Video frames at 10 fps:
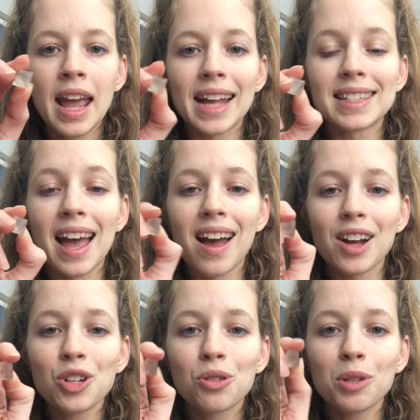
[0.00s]
It's
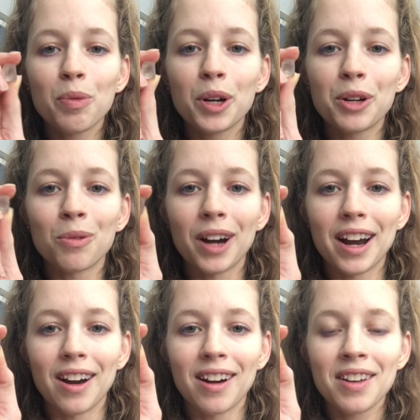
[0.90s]
actually pretty
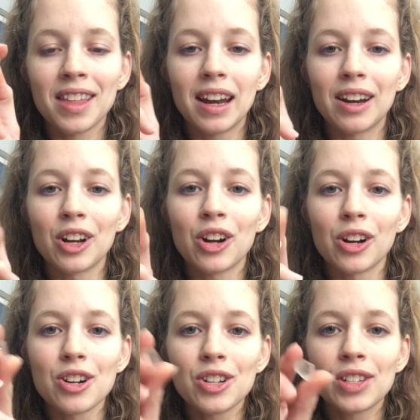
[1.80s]
rare that it
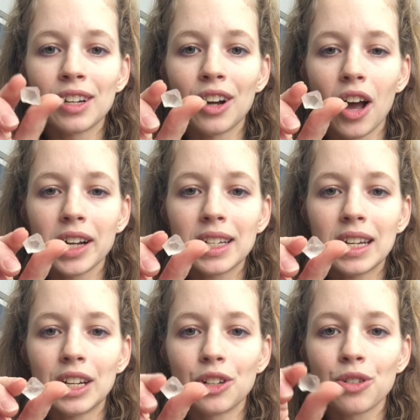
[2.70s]
occurs in an
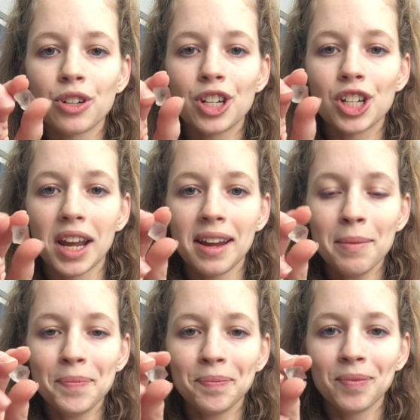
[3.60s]
octahedron shape,
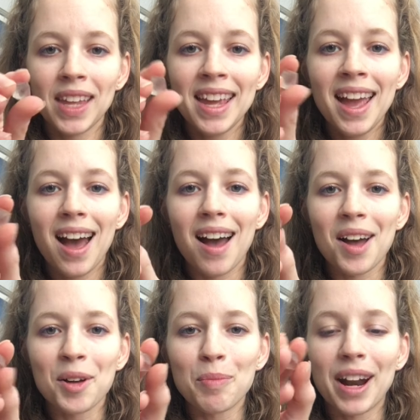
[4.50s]

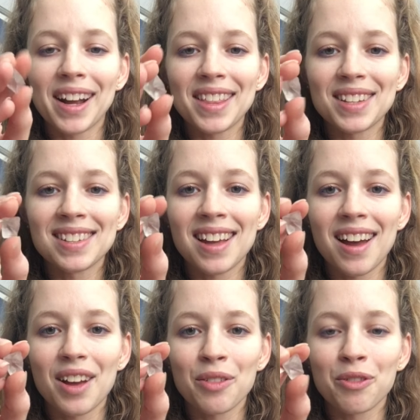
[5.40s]
but I got this
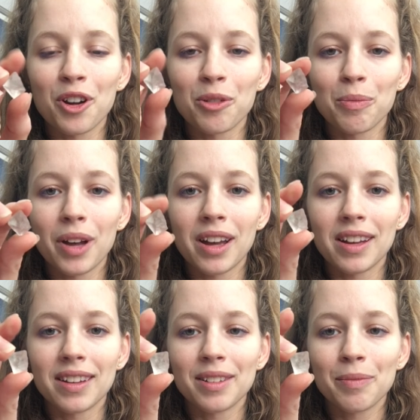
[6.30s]
from
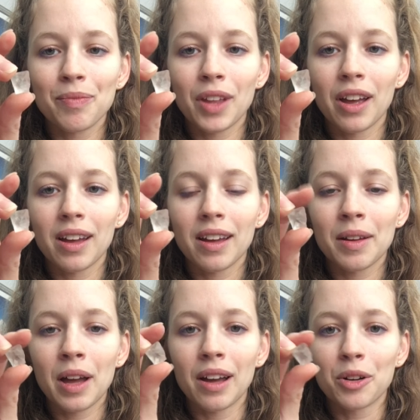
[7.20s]

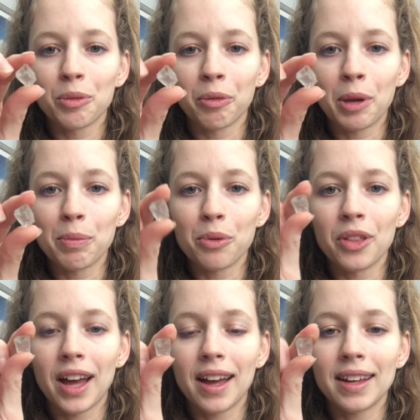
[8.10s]
a group of people
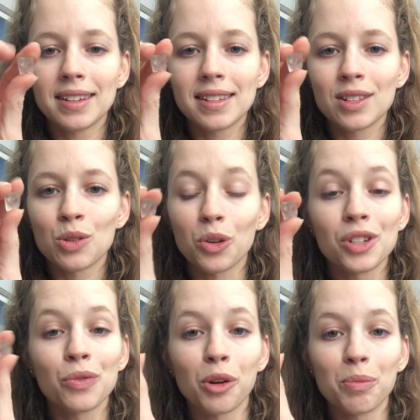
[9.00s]
that
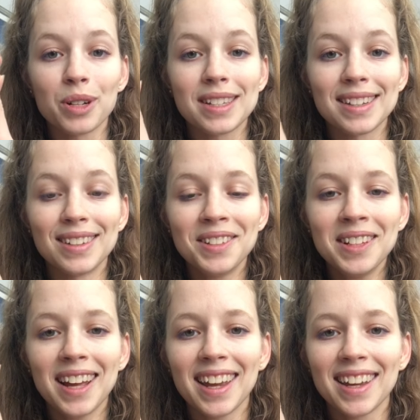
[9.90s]
source from Brazil,
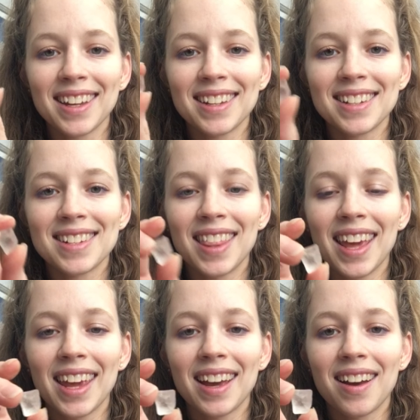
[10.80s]
and
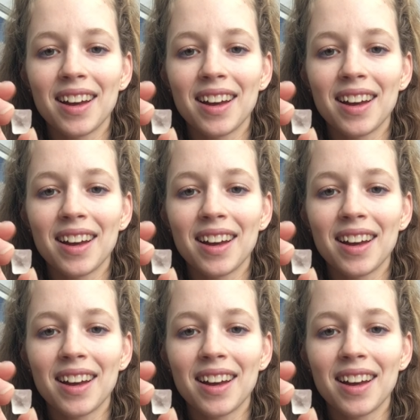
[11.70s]
they